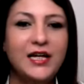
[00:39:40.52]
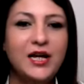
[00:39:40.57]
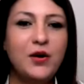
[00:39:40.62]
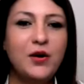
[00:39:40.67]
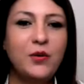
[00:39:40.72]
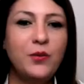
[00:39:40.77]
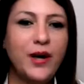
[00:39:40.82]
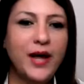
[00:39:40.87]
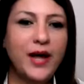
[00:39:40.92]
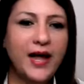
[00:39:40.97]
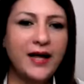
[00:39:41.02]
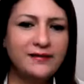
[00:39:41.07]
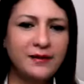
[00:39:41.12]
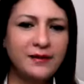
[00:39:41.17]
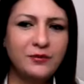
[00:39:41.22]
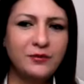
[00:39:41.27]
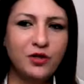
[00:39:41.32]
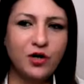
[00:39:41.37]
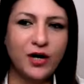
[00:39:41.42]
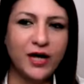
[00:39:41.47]
Now, as
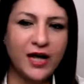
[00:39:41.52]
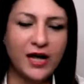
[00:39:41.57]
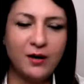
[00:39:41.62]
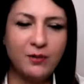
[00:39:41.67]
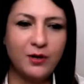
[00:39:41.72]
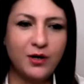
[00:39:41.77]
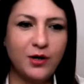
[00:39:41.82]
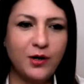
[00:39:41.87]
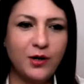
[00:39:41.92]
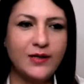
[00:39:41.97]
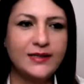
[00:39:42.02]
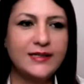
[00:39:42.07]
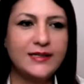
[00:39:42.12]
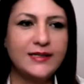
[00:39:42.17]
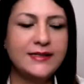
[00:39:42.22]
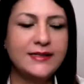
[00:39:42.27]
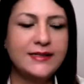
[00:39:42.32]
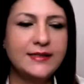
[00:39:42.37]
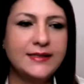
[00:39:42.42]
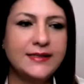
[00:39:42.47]
I'm talking about all
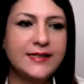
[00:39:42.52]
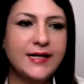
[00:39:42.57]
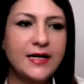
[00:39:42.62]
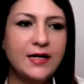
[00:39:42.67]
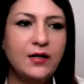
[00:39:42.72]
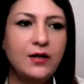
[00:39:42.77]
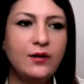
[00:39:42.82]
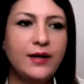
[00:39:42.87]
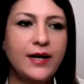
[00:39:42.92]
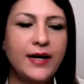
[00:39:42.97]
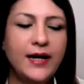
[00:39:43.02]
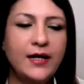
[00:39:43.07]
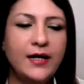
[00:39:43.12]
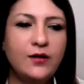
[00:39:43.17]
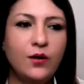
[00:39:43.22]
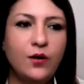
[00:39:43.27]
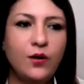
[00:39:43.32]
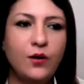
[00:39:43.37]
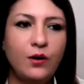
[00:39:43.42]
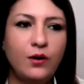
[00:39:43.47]
this, start looking
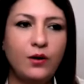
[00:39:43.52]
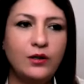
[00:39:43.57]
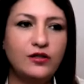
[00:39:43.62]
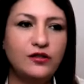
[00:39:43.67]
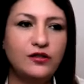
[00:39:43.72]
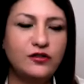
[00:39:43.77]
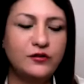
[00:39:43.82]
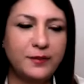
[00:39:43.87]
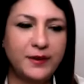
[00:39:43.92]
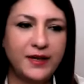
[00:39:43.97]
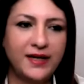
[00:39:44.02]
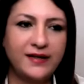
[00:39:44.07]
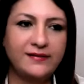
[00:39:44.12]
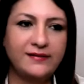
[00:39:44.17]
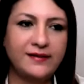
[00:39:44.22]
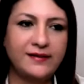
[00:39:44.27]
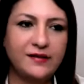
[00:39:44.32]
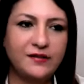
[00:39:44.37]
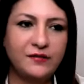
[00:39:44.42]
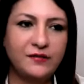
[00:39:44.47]
at all those
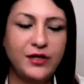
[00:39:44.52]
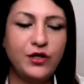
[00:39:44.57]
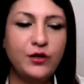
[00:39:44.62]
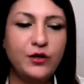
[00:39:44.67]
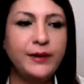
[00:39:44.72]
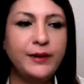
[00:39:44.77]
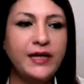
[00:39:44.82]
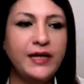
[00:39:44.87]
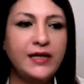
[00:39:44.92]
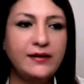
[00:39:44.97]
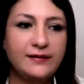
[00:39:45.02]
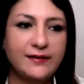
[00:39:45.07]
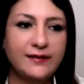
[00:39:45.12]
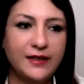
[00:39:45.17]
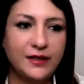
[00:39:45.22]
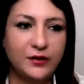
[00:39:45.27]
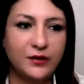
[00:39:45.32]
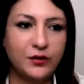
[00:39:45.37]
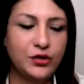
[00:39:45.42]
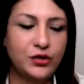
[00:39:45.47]
places where you're being this
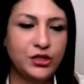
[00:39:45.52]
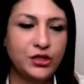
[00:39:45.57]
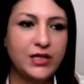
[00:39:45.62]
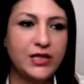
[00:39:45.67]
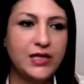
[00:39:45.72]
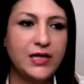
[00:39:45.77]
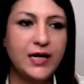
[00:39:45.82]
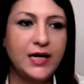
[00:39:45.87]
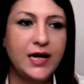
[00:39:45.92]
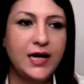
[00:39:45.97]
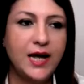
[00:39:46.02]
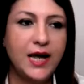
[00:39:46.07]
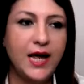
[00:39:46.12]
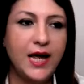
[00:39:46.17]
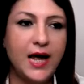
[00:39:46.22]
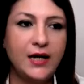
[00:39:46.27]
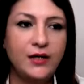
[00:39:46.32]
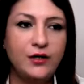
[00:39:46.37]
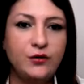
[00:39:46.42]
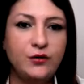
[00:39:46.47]
energy,
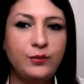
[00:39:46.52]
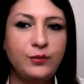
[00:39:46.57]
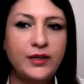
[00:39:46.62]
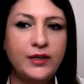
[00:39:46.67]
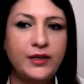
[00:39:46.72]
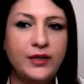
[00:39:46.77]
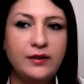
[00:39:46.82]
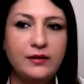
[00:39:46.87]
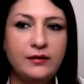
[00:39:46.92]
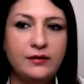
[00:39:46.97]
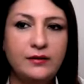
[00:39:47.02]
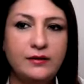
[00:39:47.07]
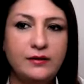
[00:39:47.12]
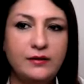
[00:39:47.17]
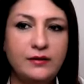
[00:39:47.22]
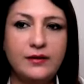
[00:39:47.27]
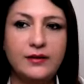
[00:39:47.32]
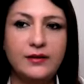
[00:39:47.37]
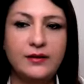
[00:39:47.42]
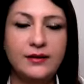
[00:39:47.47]
and you've been
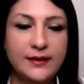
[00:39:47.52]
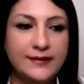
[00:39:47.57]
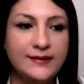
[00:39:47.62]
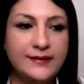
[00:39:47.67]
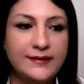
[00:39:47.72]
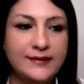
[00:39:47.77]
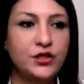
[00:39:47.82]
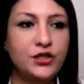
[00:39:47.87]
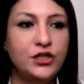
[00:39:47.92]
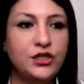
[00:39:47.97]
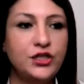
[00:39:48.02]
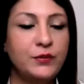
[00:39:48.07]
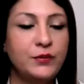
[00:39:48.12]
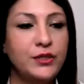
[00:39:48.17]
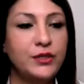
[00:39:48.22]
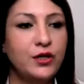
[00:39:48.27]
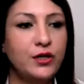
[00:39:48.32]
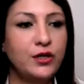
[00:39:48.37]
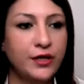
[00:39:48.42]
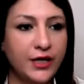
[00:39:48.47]
this energy
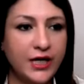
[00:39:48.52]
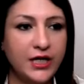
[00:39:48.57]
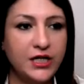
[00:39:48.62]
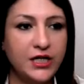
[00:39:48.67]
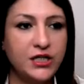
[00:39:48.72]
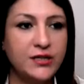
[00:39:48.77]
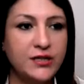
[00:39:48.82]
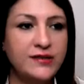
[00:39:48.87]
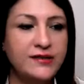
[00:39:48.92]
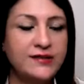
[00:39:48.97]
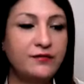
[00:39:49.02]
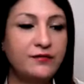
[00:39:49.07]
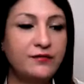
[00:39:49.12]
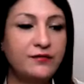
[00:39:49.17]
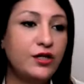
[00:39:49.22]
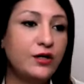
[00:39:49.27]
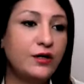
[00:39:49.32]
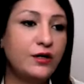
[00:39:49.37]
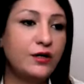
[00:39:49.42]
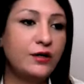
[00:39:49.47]
with your creations,
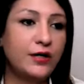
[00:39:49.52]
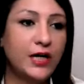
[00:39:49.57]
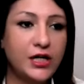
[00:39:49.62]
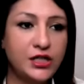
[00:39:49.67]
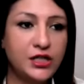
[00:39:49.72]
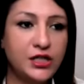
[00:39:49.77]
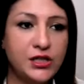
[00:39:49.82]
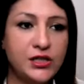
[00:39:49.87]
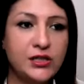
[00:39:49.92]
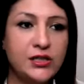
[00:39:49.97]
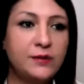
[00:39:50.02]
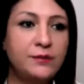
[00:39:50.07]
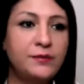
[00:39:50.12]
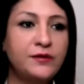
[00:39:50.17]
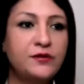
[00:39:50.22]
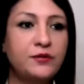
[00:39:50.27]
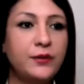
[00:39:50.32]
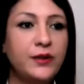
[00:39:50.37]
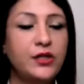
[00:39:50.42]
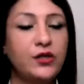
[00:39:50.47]
with your
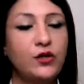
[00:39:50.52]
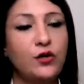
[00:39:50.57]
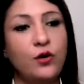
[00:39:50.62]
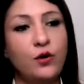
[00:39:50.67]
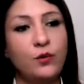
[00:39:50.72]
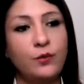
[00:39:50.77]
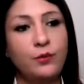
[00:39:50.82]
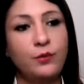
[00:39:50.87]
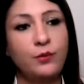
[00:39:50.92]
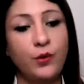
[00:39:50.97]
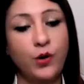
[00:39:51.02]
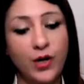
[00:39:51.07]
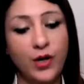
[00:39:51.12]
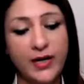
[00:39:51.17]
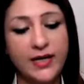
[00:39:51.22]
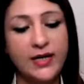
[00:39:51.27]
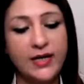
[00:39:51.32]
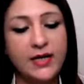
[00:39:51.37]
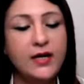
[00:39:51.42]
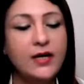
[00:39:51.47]
relationships, with your
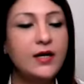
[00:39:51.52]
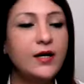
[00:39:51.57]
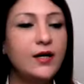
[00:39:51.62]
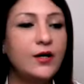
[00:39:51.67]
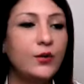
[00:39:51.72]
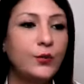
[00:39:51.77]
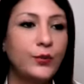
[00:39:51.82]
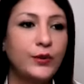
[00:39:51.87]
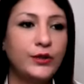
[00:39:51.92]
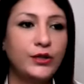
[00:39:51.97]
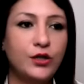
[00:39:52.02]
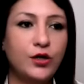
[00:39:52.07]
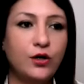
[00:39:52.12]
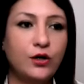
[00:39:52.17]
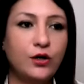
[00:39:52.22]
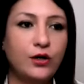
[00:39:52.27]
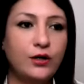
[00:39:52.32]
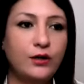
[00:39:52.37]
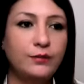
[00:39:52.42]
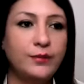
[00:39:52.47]
body, with
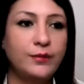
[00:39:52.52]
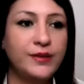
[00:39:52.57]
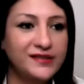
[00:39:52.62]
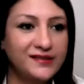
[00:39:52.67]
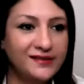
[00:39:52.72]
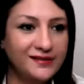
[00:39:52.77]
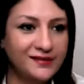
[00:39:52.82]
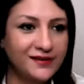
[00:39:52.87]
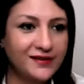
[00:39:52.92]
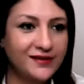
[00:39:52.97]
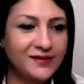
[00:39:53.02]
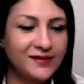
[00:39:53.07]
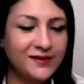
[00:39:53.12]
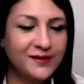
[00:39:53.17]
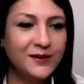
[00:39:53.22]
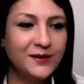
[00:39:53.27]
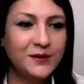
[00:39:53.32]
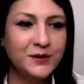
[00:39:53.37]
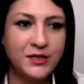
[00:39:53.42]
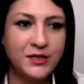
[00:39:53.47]
your businesses.